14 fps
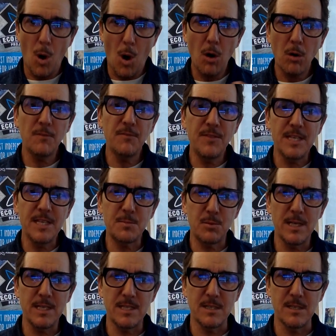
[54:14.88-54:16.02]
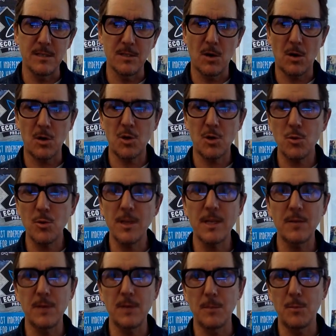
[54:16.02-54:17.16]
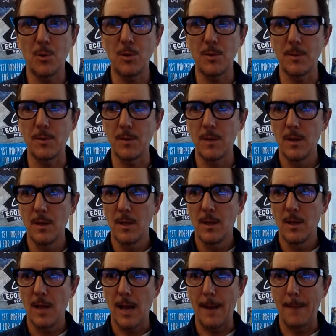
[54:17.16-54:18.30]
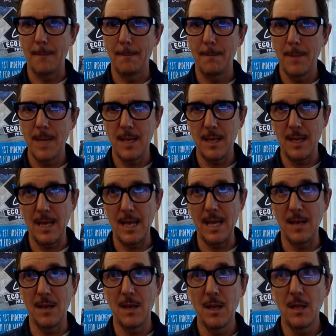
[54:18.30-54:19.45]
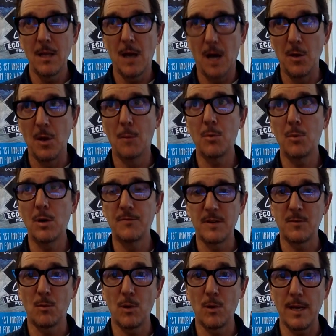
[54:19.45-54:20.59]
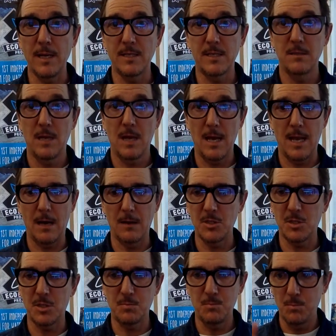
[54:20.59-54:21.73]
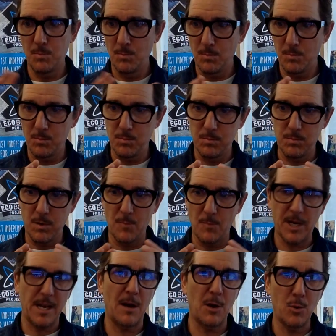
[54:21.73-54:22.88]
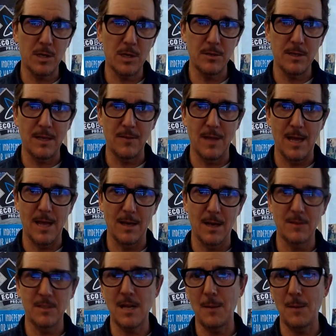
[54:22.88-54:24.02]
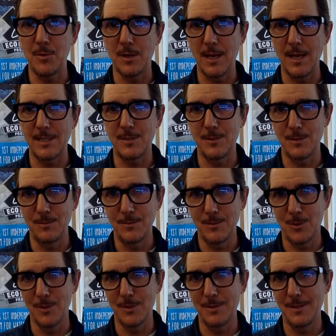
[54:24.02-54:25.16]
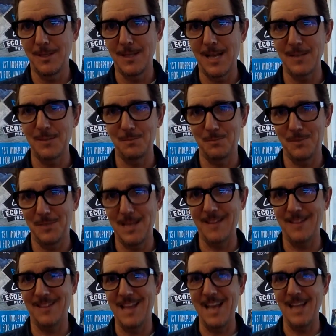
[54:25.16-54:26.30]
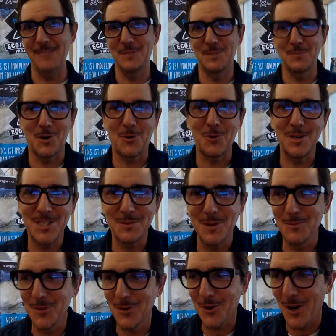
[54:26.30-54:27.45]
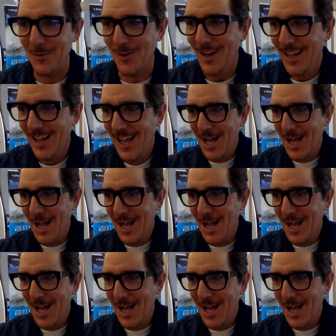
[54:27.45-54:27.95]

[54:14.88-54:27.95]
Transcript: All of these places are critically important in a number of different ways. And I'll just break it down quickly, and then I'll stop and you can answer, or you can ask me some more questions about blue carbon.